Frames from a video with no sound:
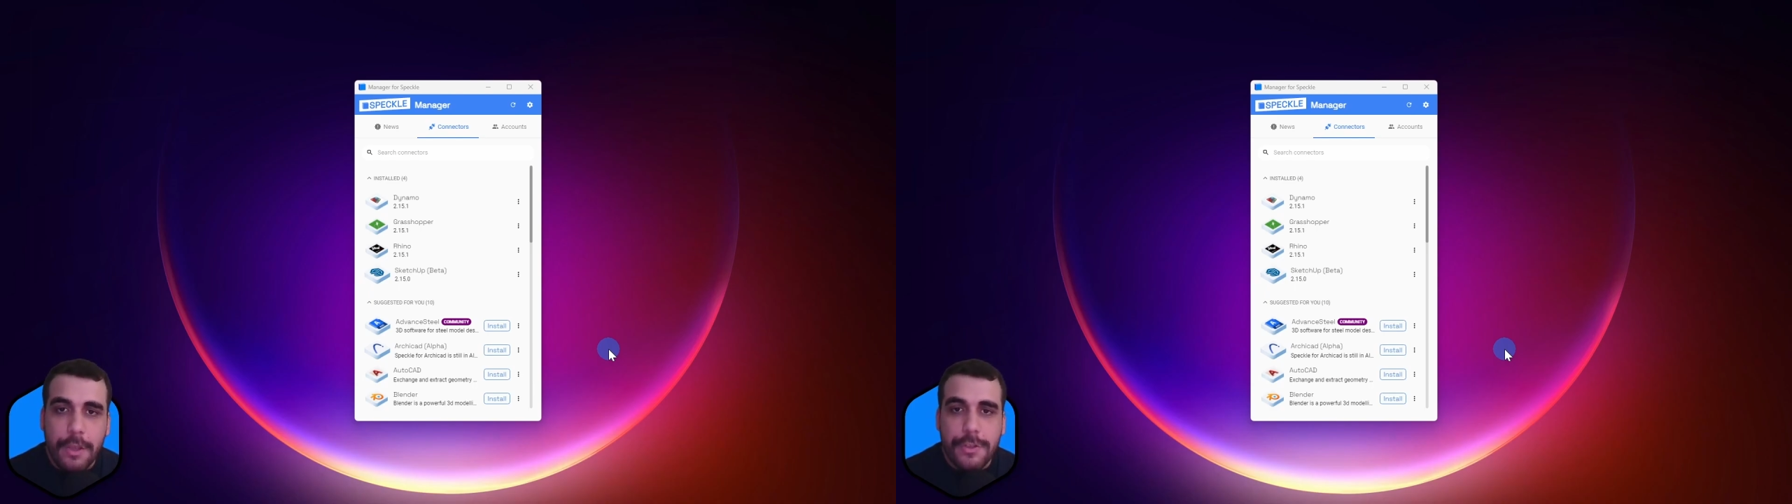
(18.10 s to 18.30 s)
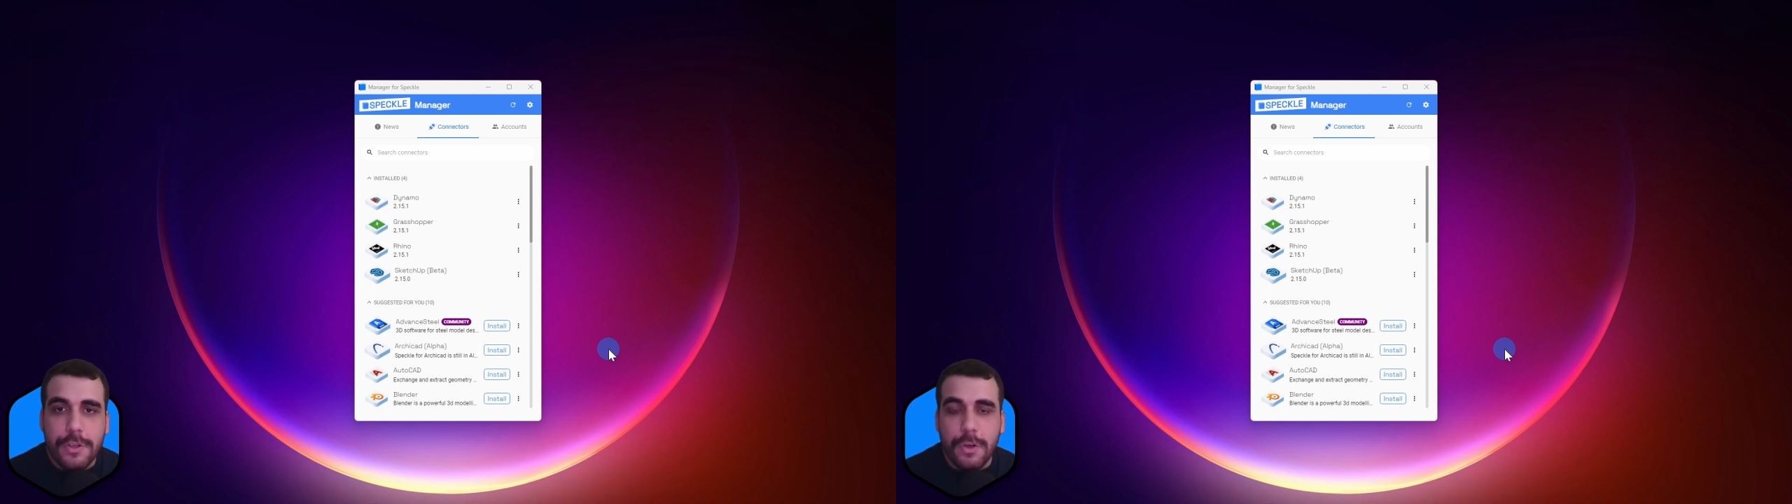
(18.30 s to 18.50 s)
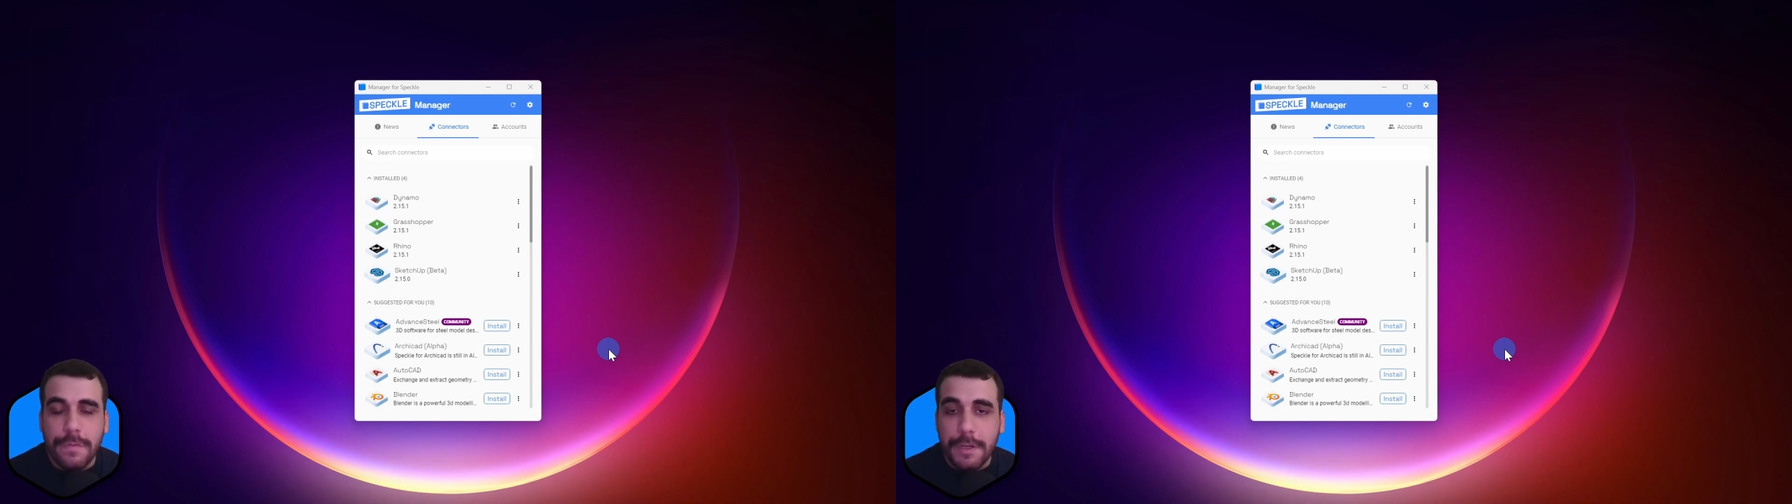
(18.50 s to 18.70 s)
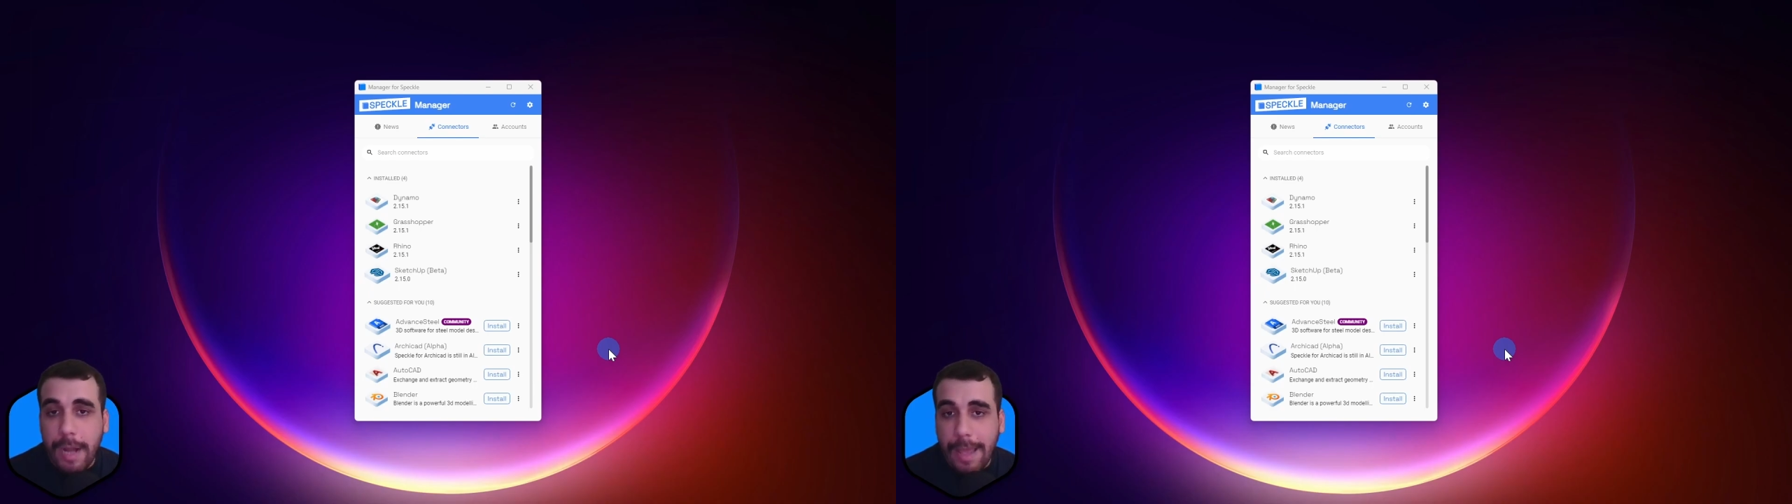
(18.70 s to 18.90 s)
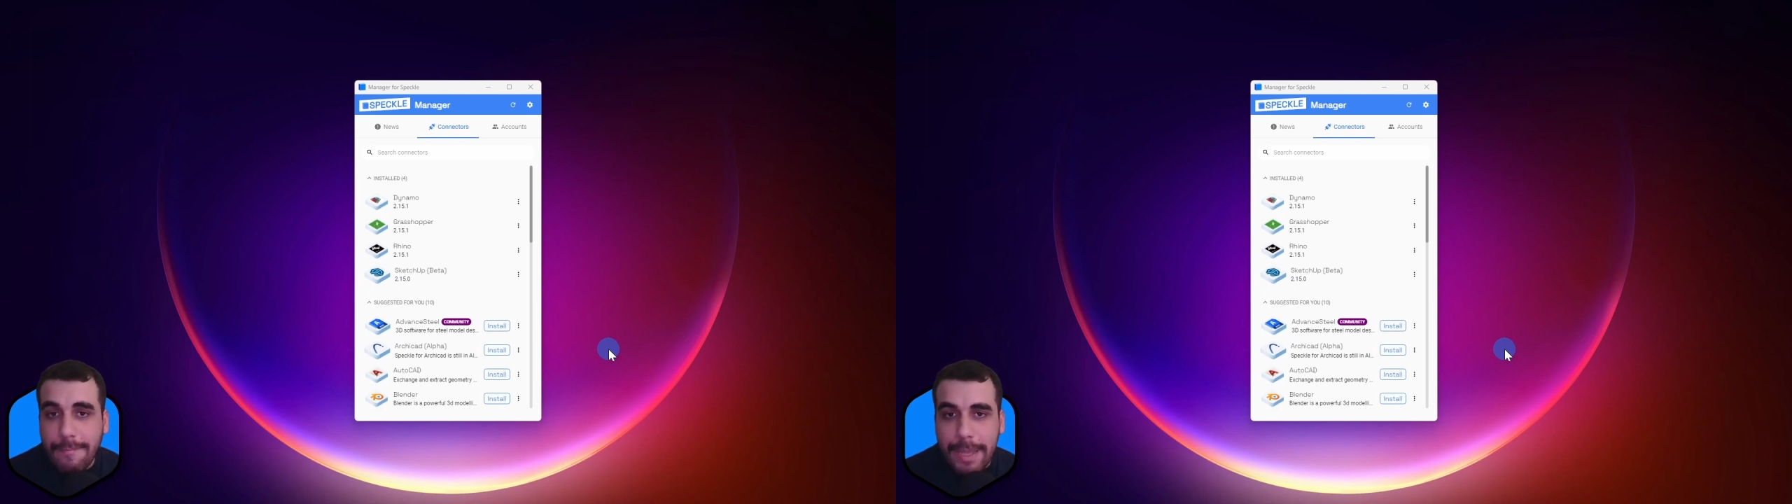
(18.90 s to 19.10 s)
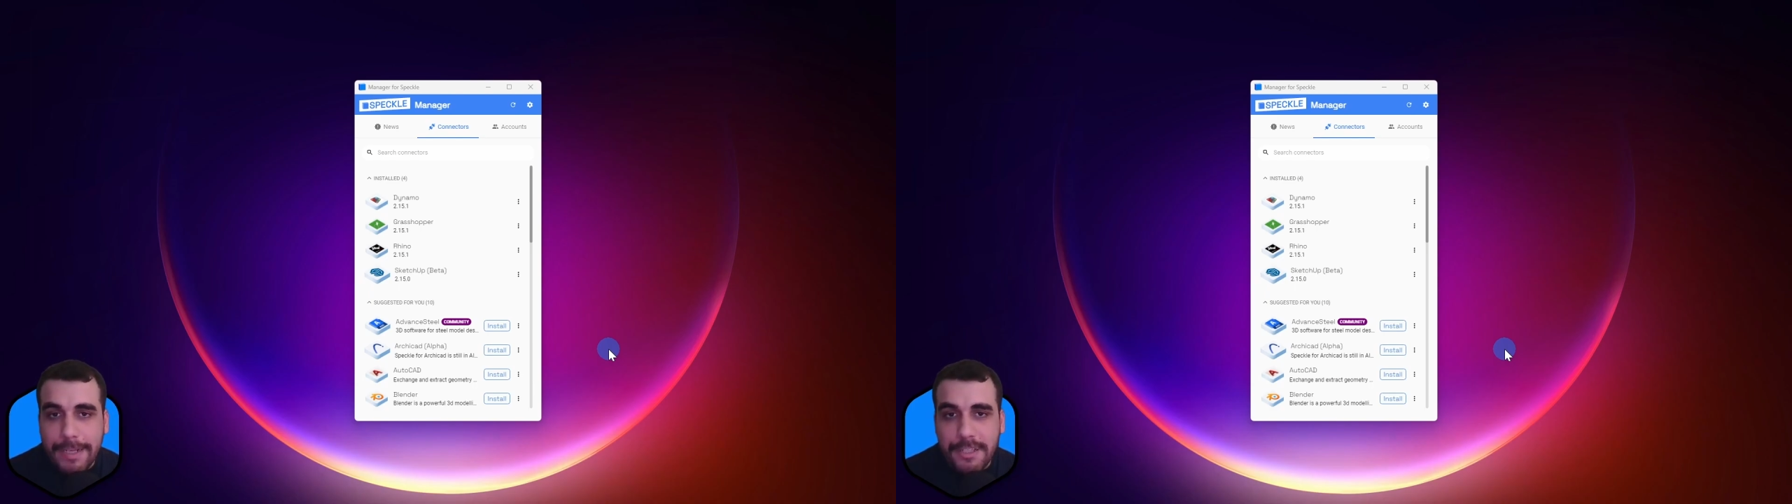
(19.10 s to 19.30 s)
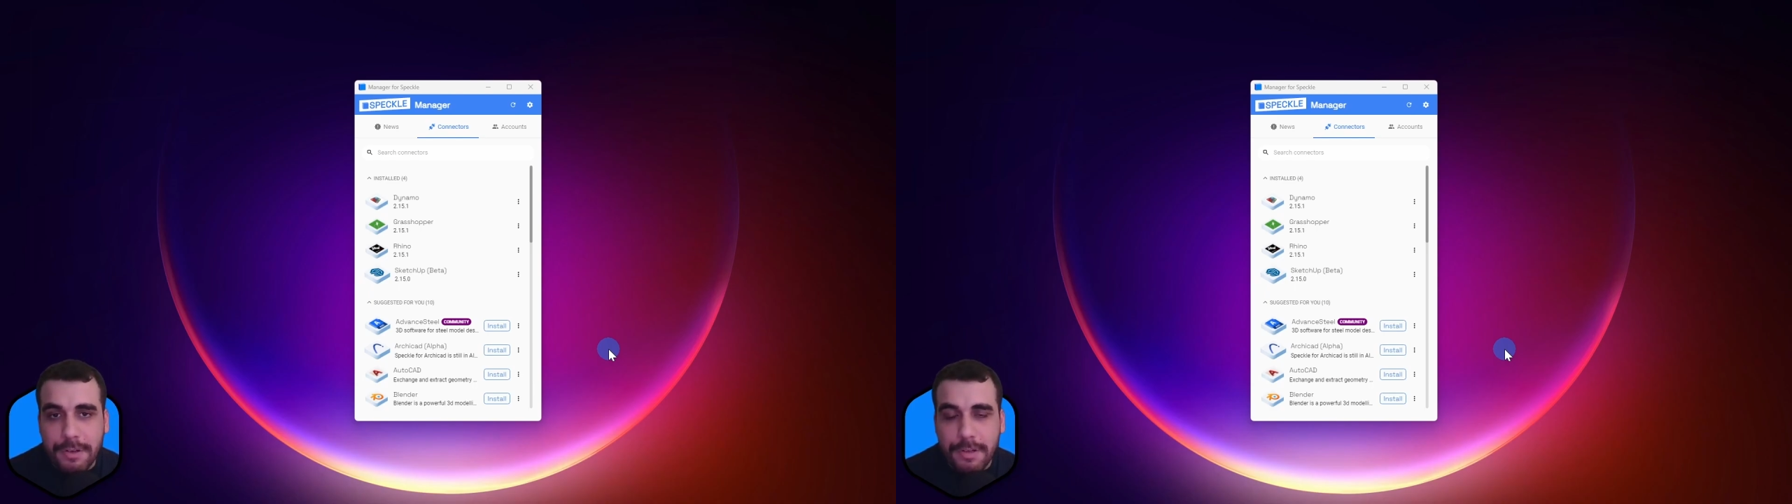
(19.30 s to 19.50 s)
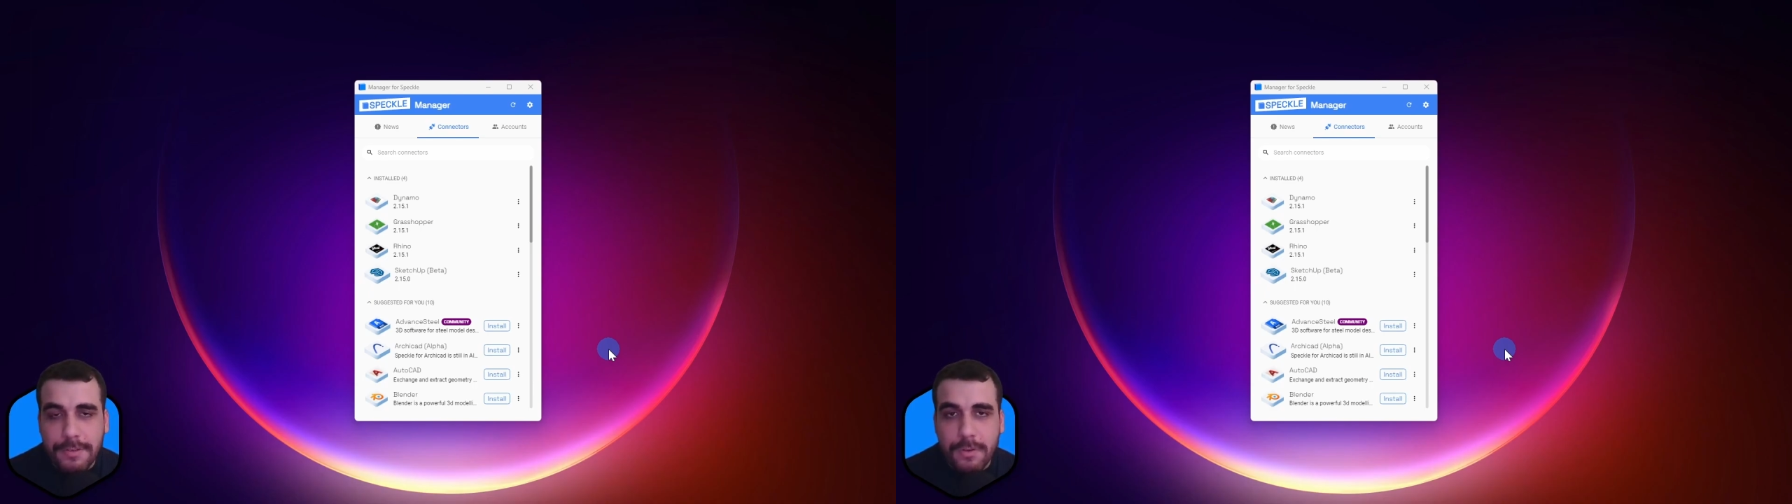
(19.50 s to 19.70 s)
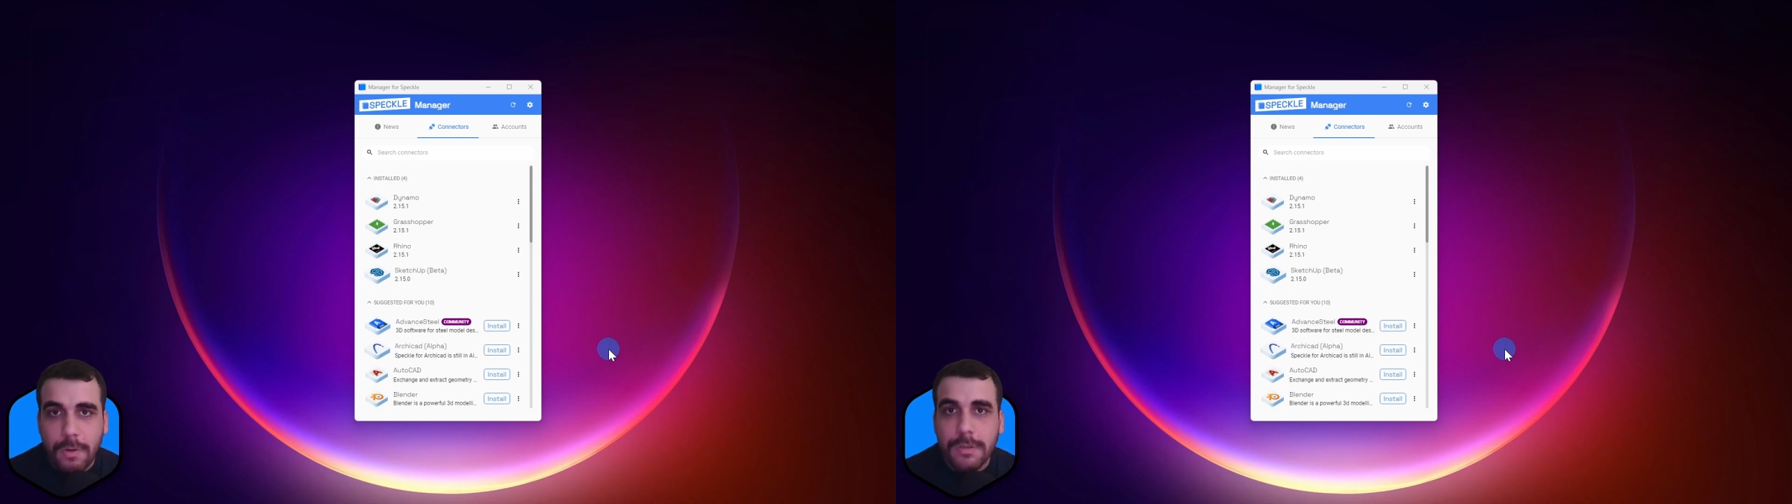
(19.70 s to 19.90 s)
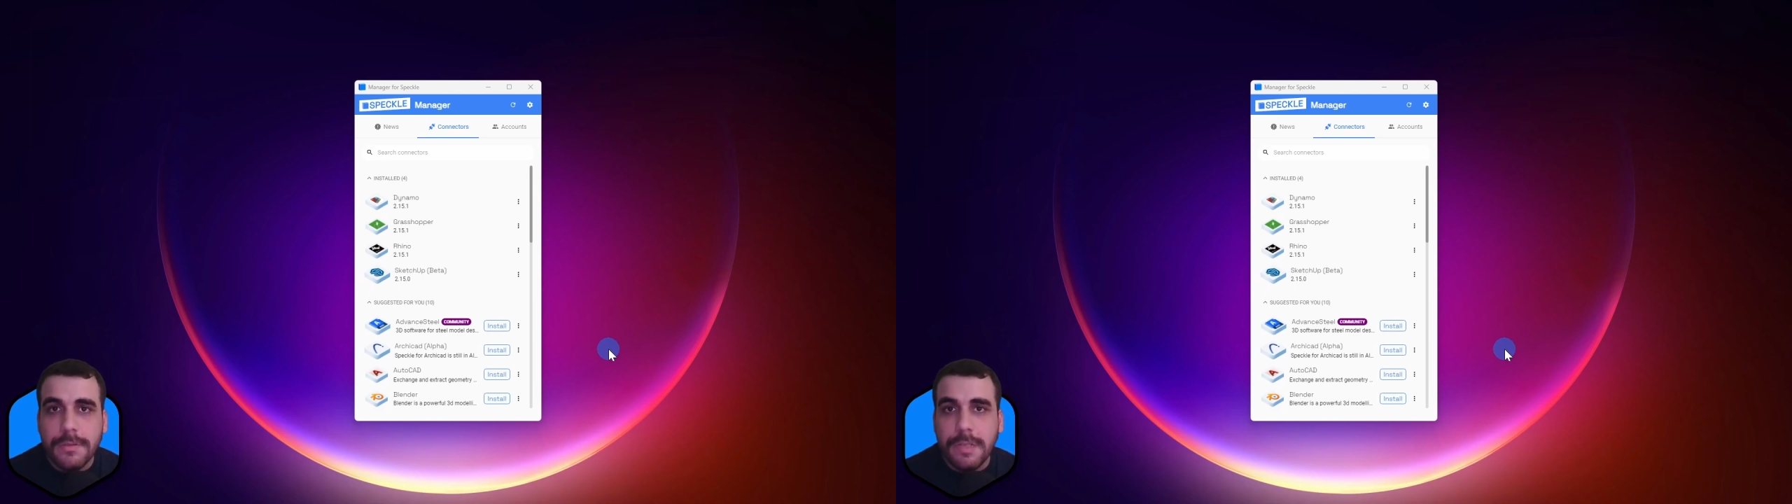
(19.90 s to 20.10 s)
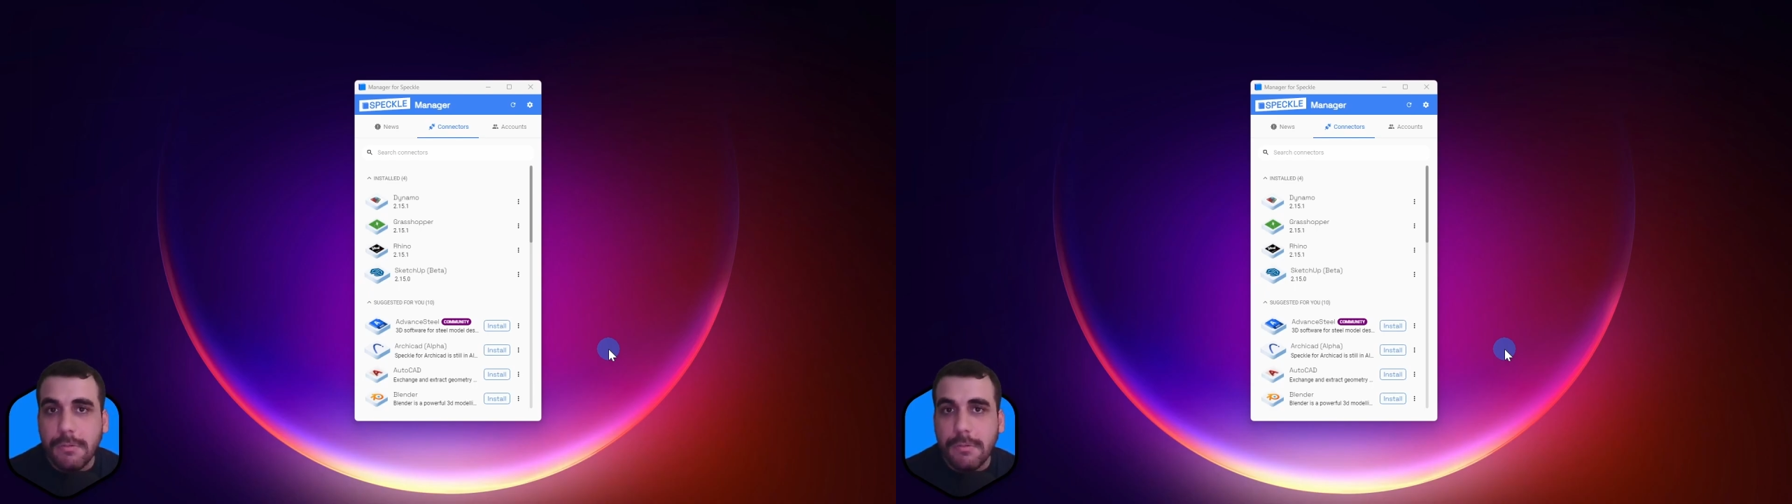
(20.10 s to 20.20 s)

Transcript: So if you don't have manager installed,